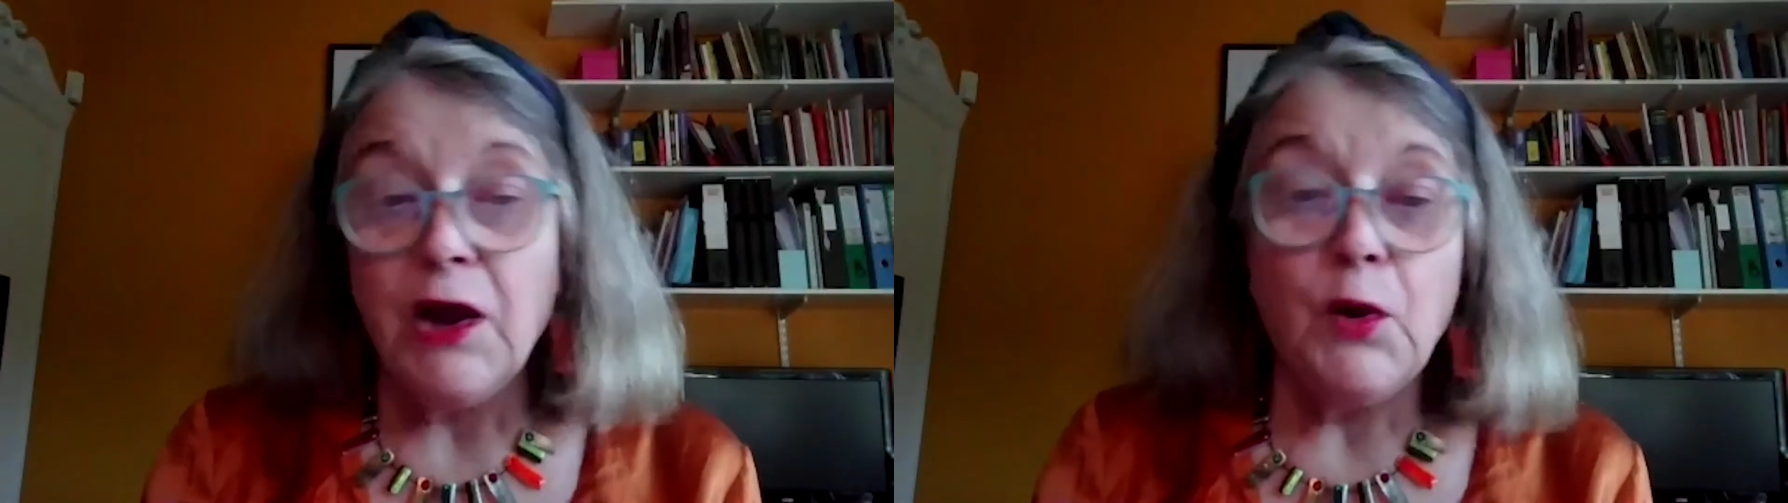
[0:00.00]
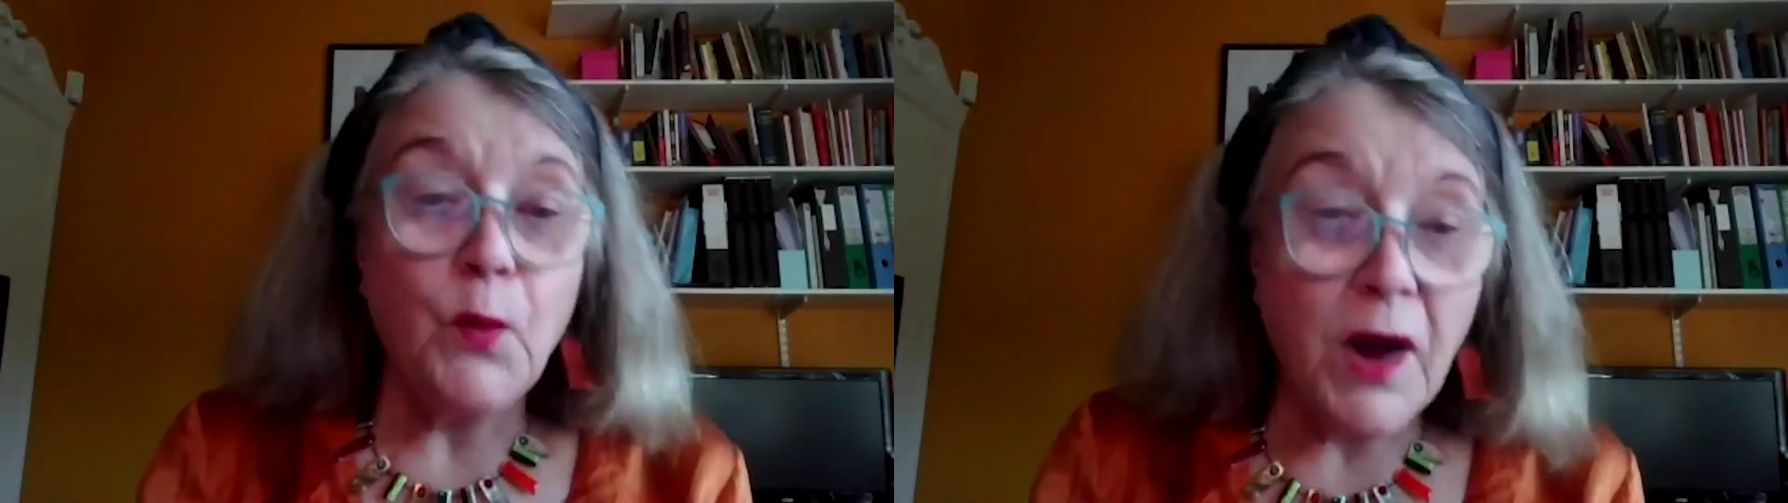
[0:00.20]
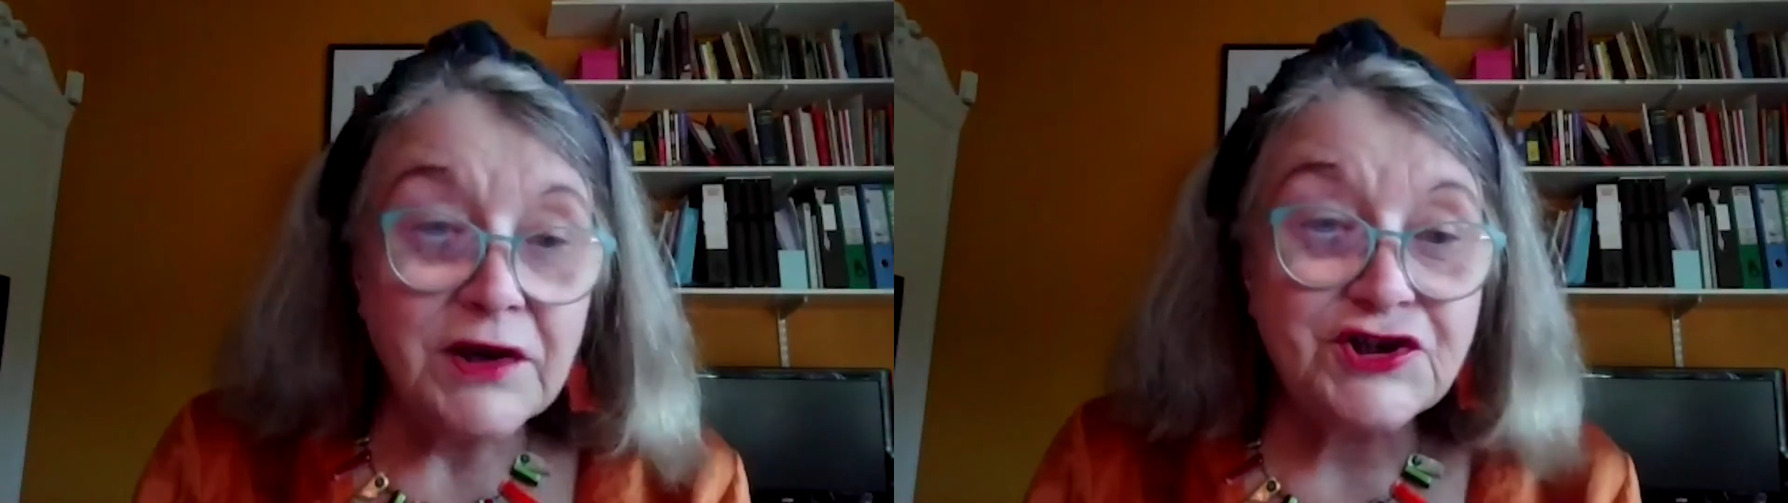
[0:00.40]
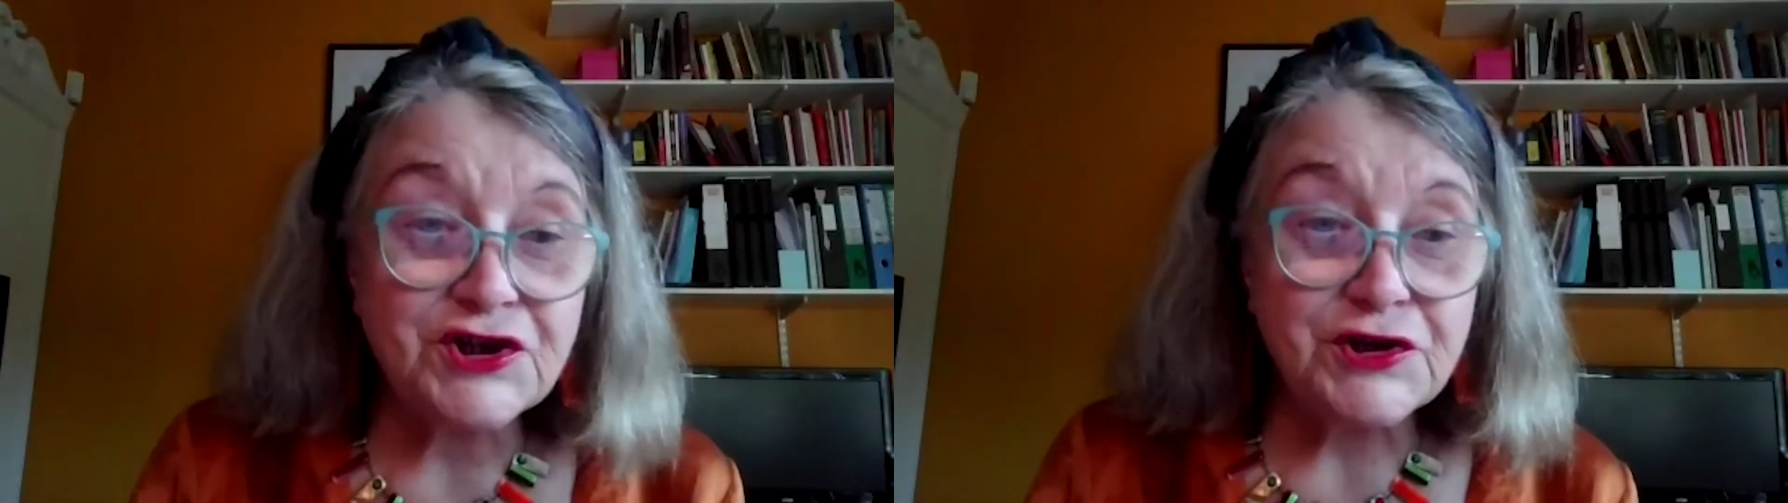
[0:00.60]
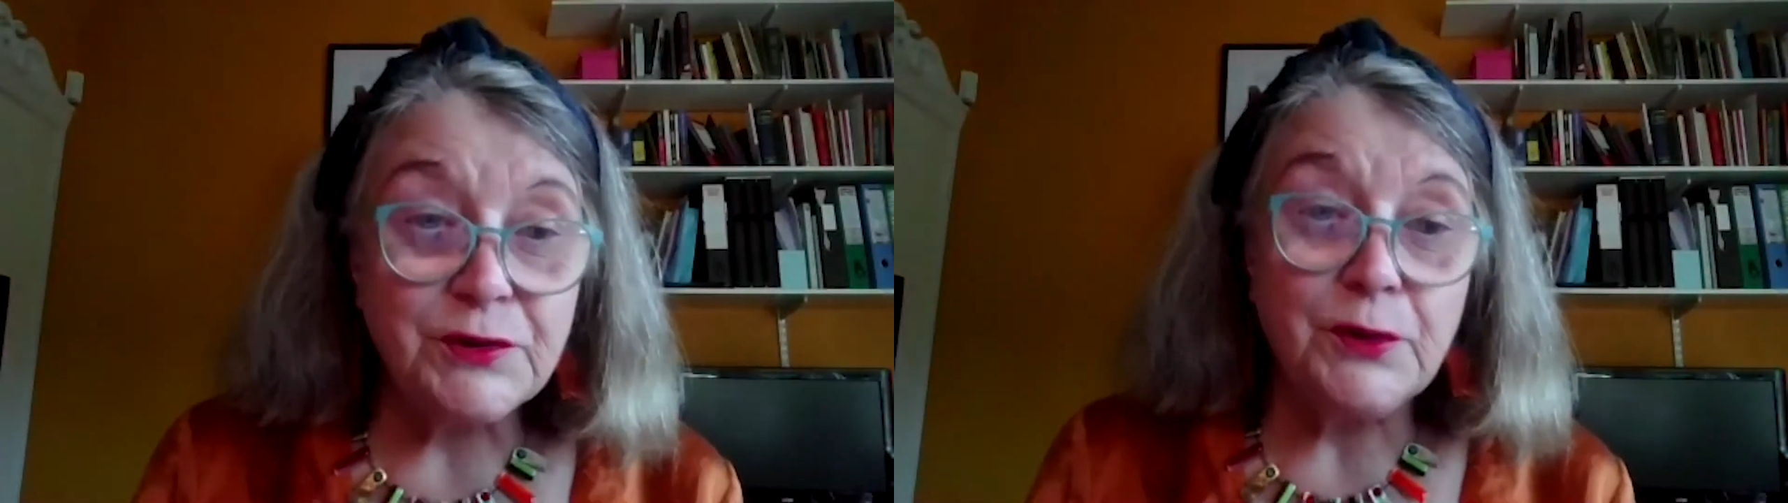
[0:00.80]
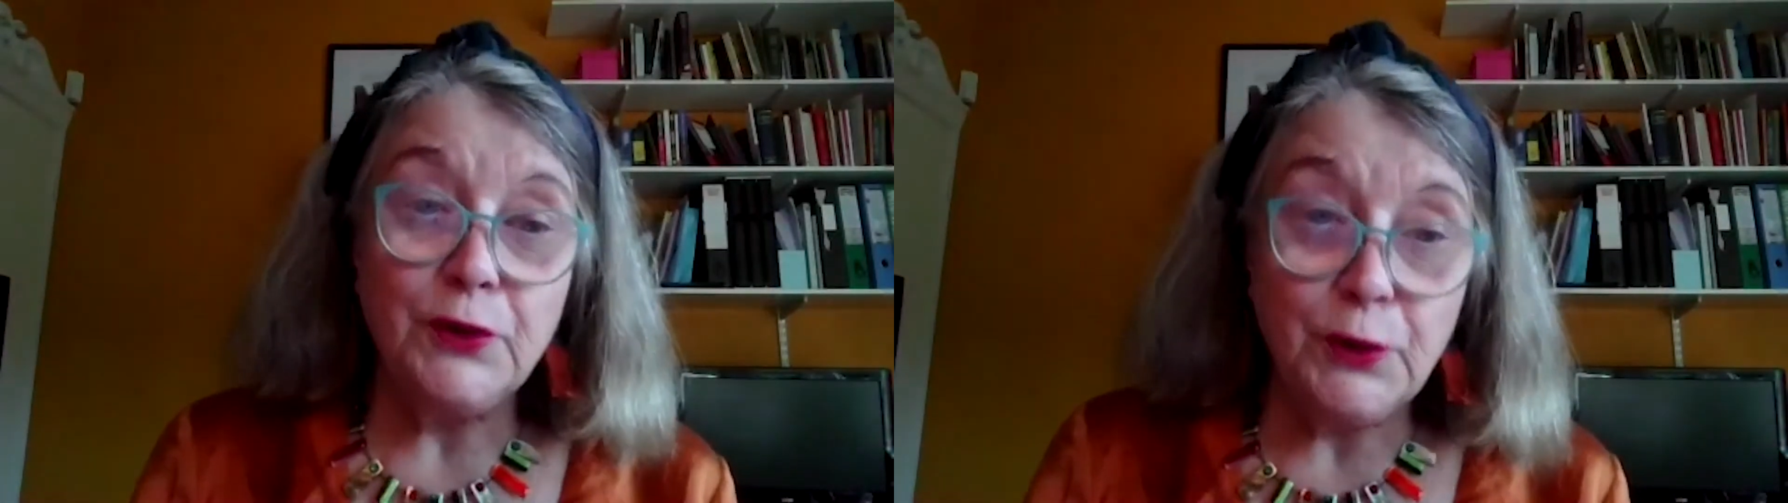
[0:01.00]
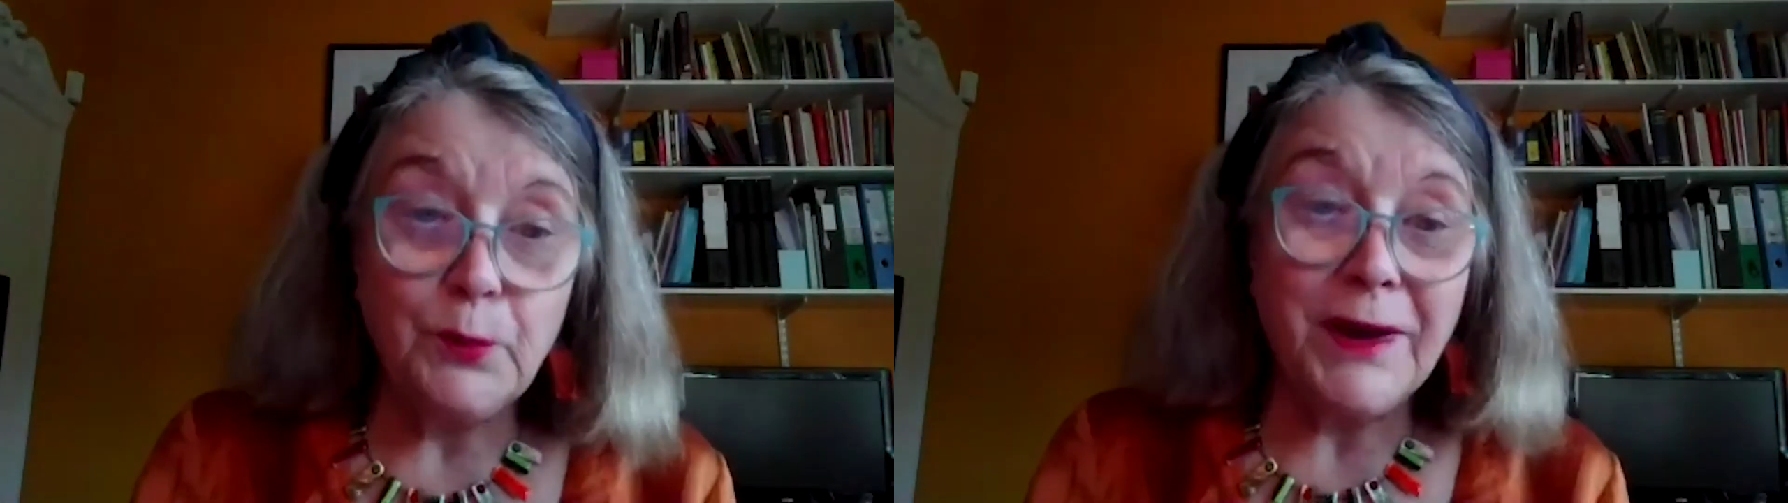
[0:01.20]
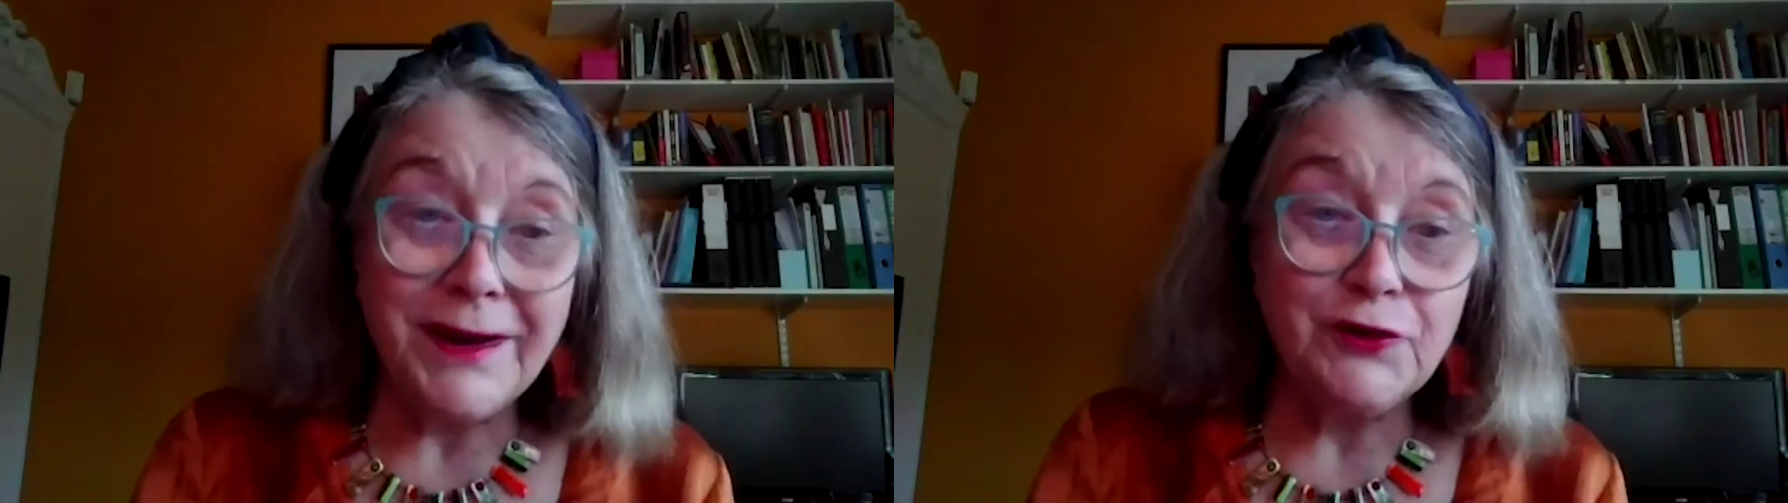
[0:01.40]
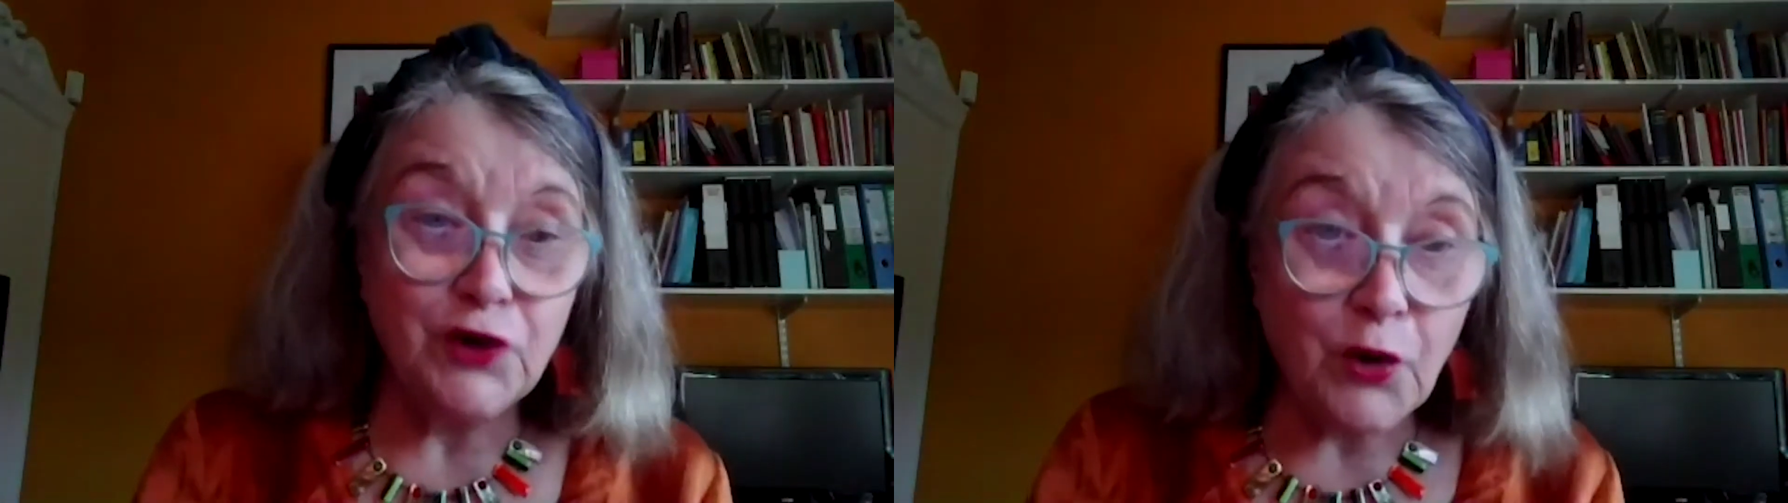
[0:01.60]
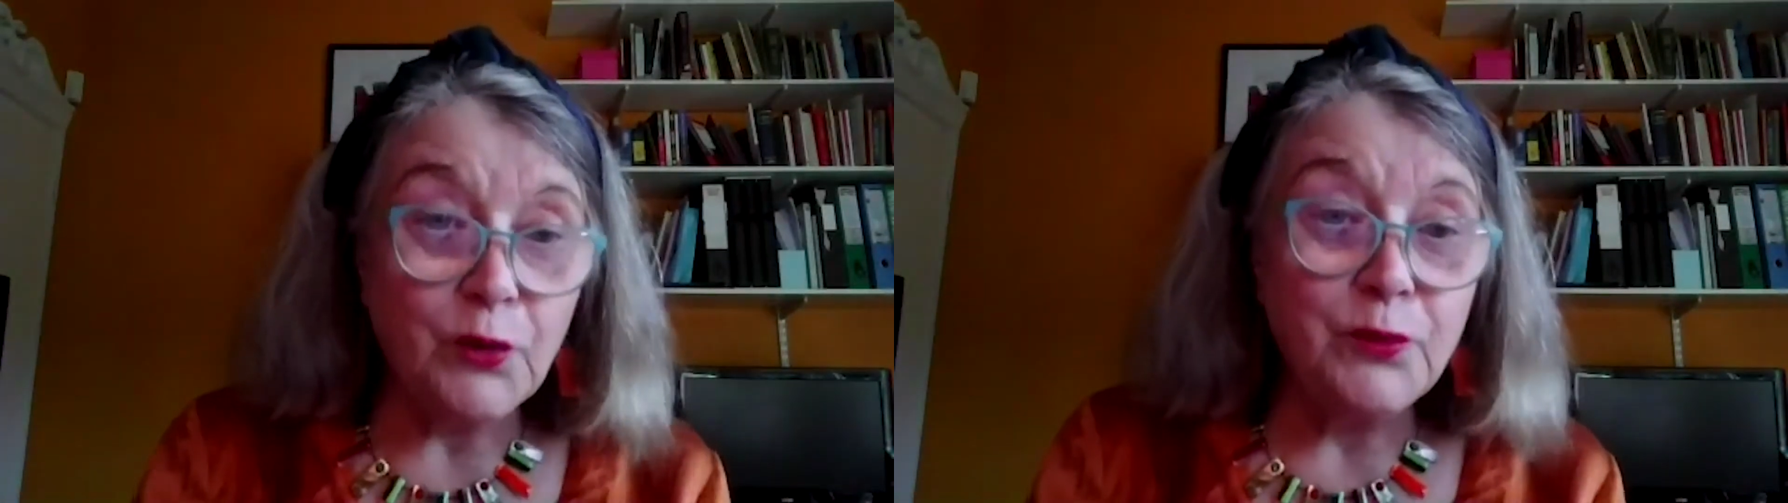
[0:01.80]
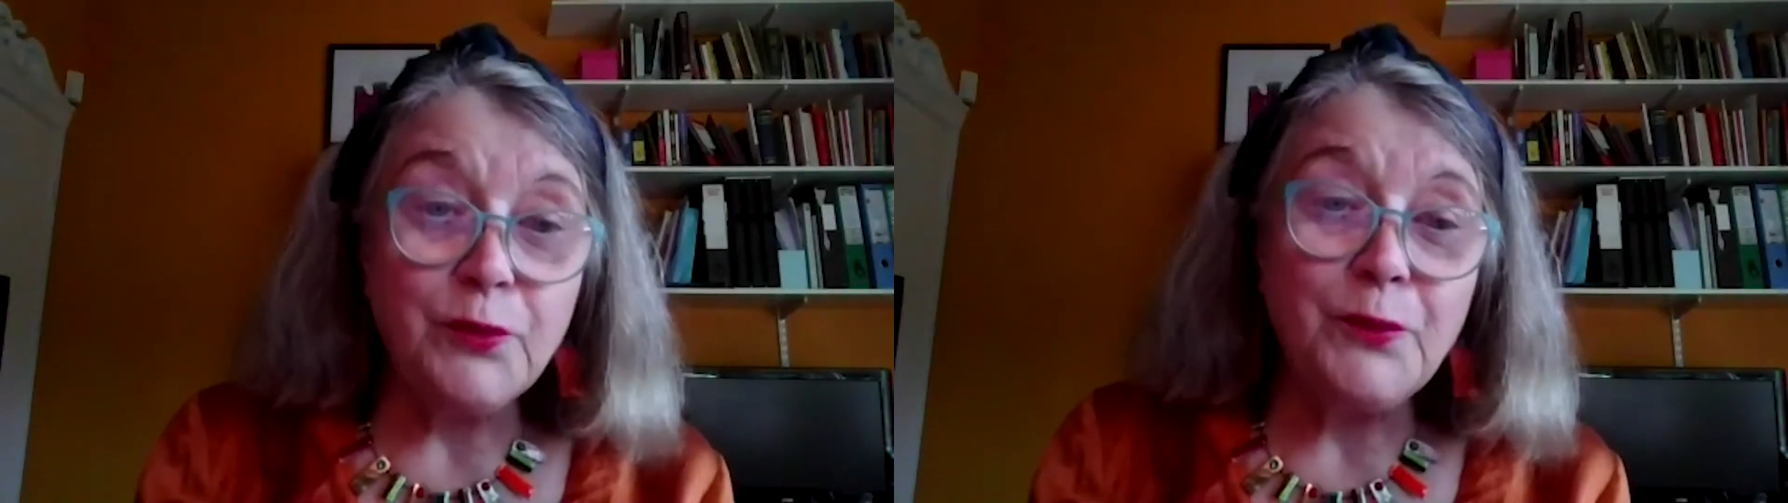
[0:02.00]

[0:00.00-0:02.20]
Welsh, you may know,